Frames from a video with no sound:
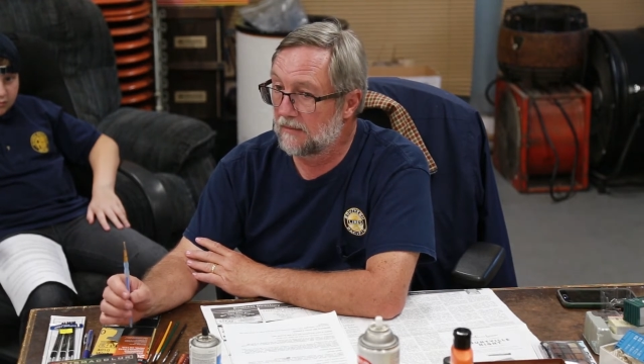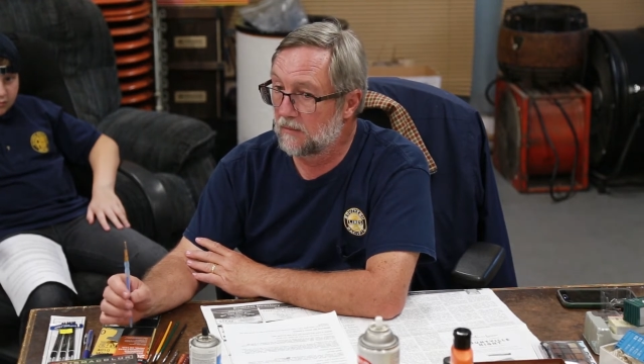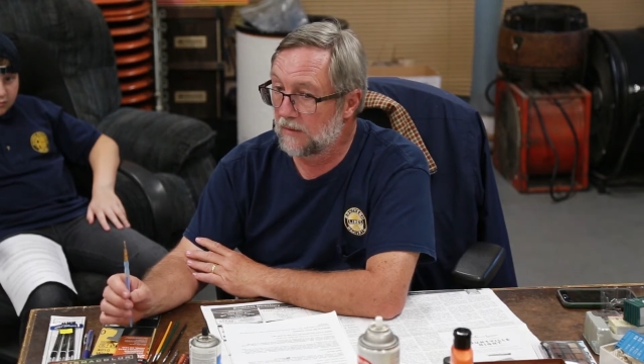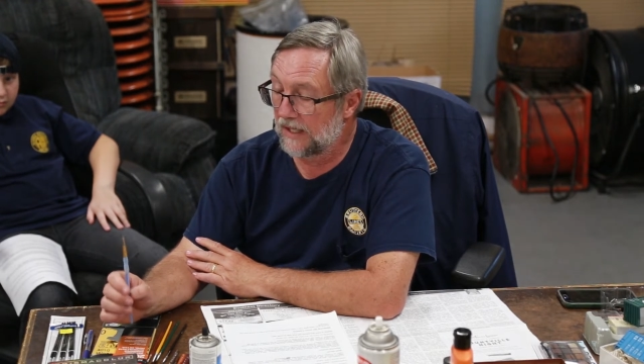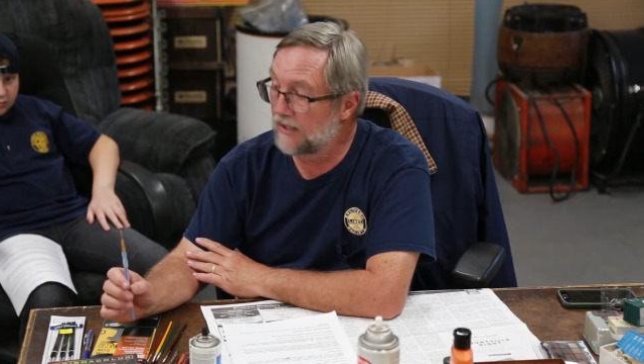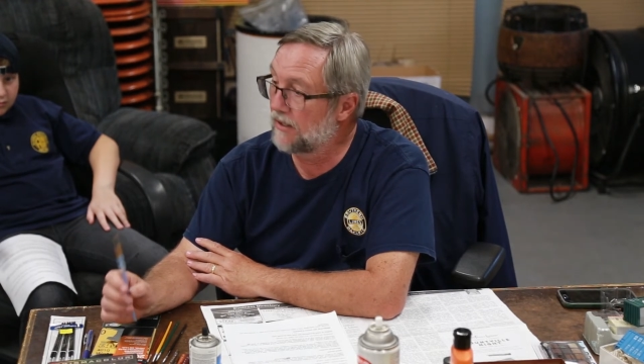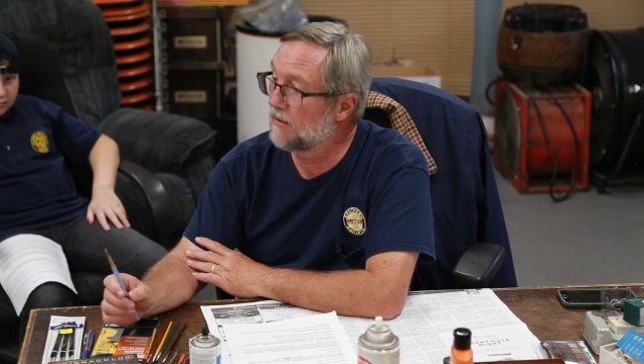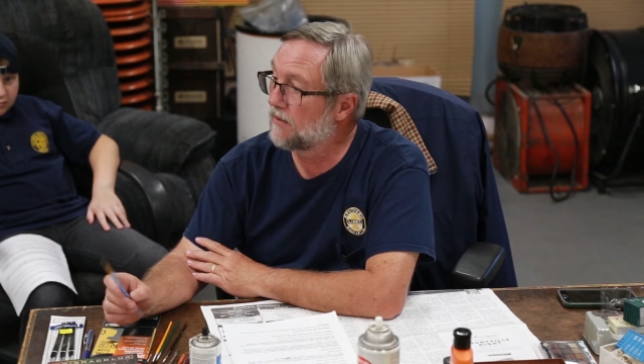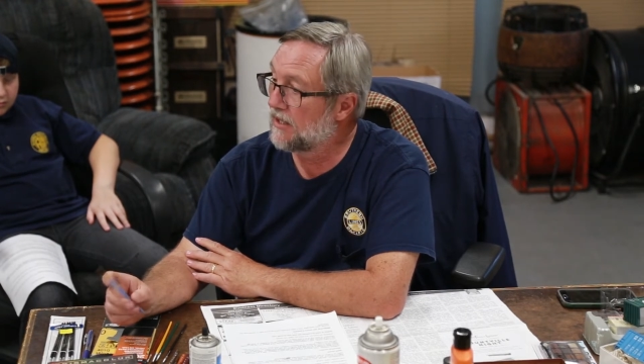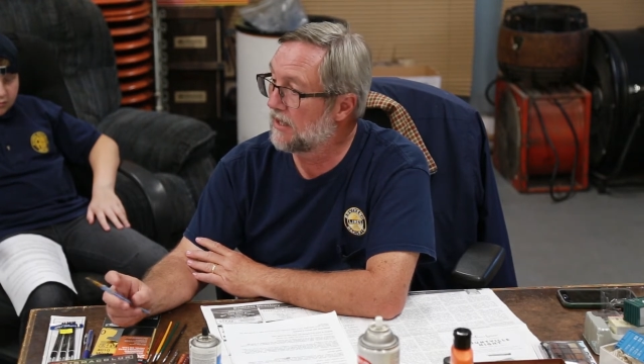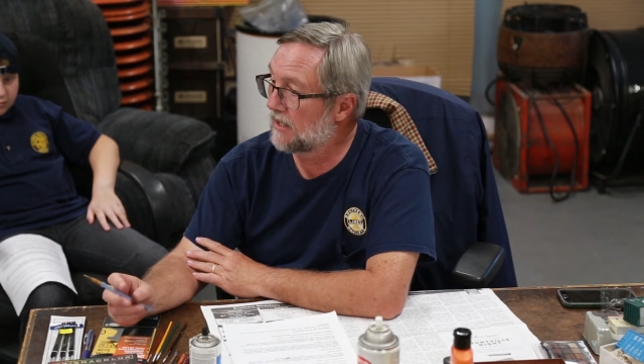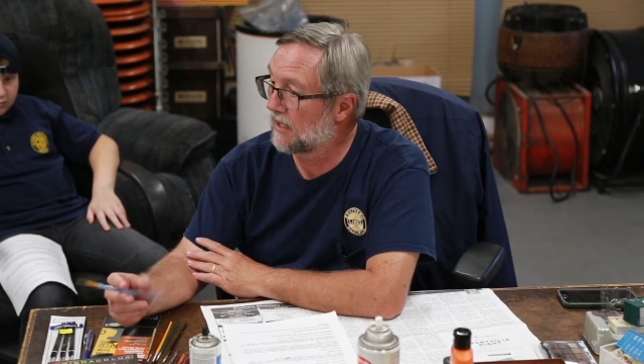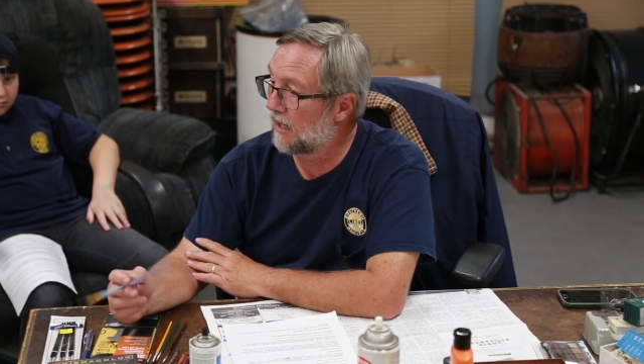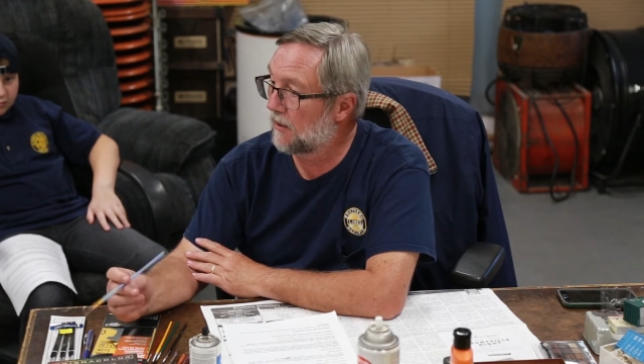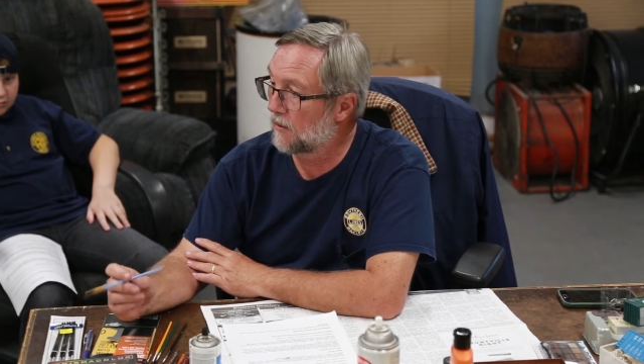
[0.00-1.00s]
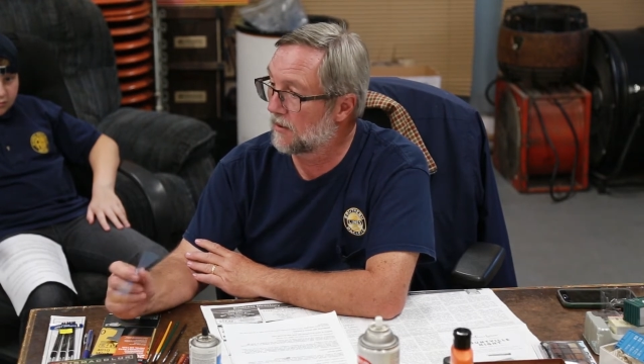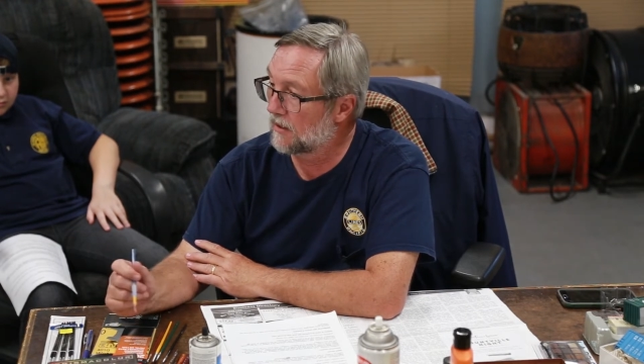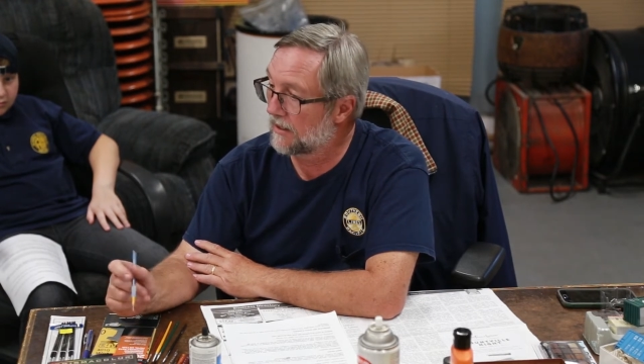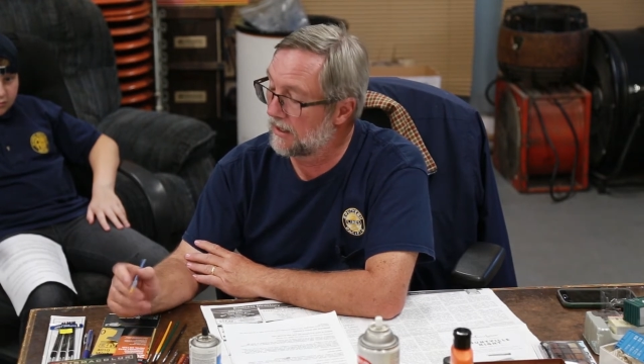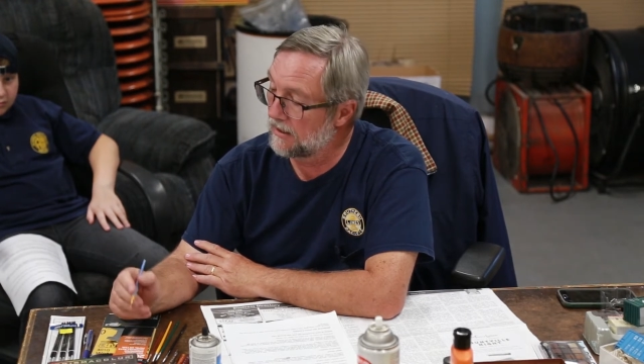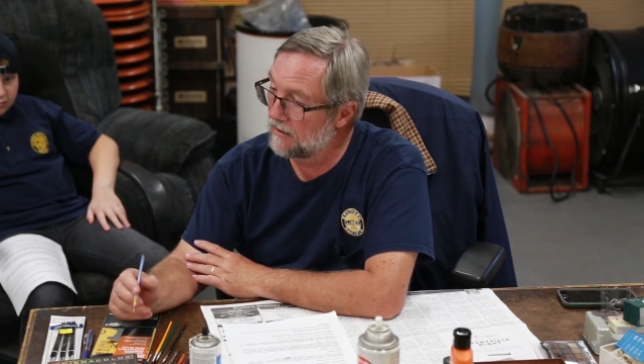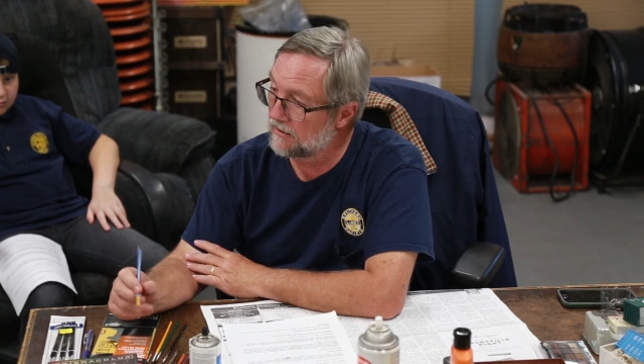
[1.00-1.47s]
when I do decal work,
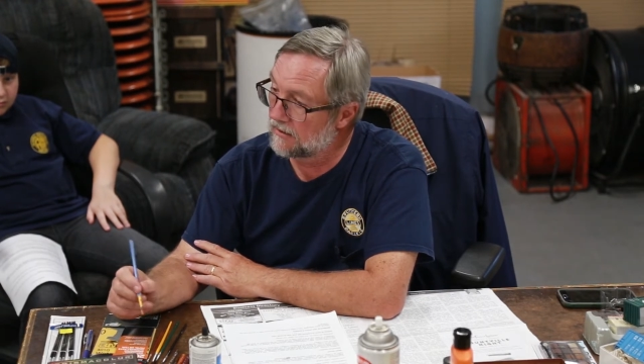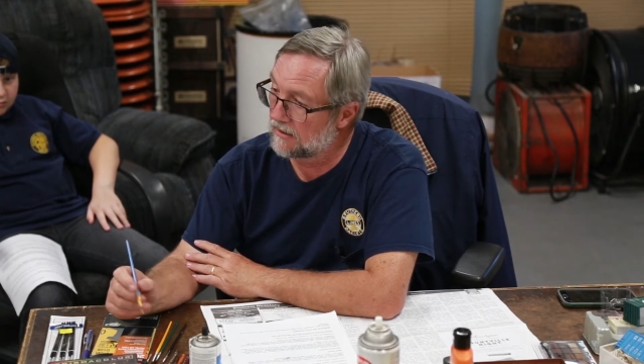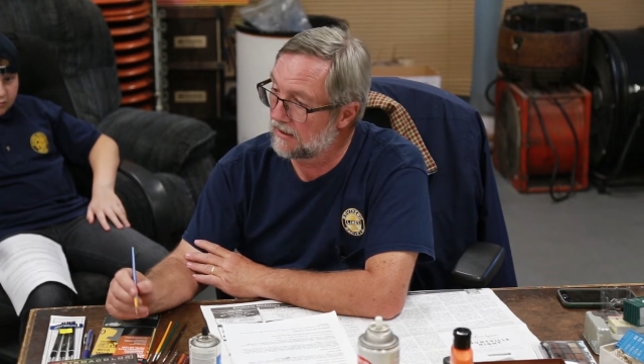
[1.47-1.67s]
and I use